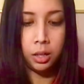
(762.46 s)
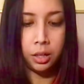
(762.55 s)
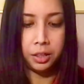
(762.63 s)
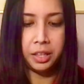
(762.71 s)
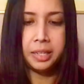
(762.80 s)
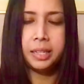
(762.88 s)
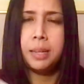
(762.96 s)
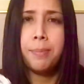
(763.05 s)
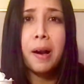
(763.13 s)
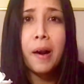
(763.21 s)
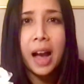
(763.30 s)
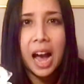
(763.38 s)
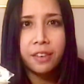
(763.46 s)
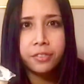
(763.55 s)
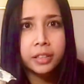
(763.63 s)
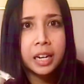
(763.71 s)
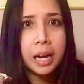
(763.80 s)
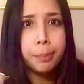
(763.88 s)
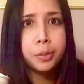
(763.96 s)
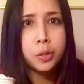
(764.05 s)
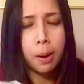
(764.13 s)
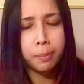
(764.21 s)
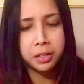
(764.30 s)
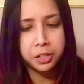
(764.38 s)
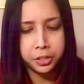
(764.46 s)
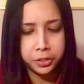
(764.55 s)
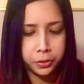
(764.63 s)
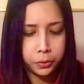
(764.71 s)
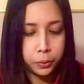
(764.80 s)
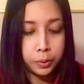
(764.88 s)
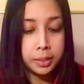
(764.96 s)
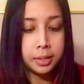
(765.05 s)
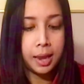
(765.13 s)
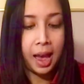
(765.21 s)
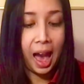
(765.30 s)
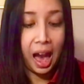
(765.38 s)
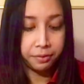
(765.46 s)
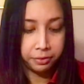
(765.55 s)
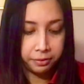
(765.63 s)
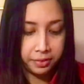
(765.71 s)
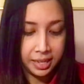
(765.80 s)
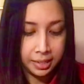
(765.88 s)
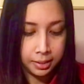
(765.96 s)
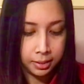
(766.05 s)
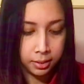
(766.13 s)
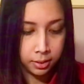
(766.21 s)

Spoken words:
This is about 1/2 cup, so I'm gonna use half of this.